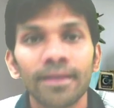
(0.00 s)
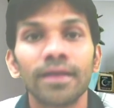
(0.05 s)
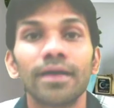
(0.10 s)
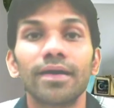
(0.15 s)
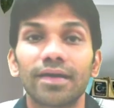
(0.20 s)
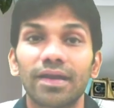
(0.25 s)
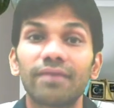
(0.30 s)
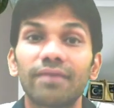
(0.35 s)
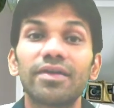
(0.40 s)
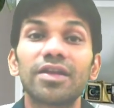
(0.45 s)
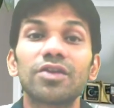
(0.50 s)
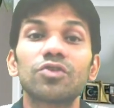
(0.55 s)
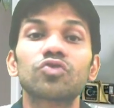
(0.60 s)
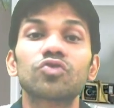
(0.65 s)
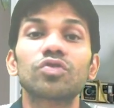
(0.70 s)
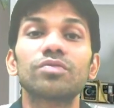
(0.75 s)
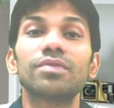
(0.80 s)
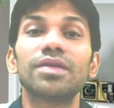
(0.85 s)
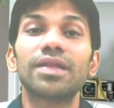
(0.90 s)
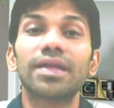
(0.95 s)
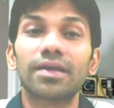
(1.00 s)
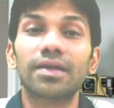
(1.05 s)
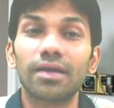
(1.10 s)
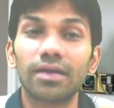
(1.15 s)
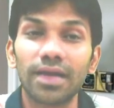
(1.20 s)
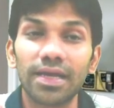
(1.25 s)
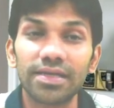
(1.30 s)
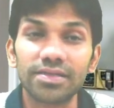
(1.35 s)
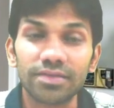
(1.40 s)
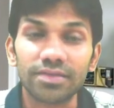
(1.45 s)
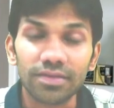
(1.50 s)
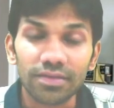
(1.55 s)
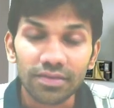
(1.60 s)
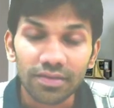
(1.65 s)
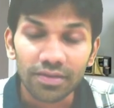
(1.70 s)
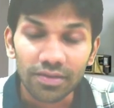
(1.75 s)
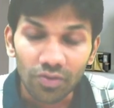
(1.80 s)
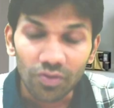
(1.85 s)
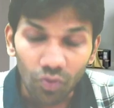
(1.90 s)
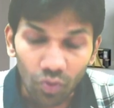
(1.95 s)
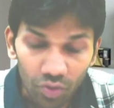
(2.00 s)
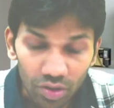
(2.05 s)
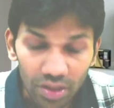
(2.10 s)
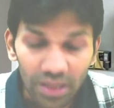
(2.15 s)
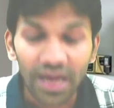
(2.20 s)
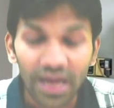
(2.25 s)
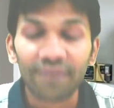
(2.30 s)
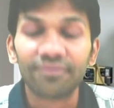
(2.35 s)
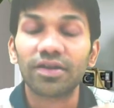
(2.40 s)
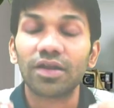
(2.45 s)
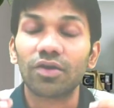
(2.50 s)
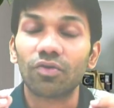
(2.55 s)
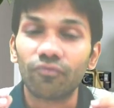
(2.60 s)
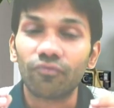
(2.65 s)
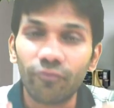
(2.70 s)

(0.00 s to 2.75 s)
revenue should be recognized only after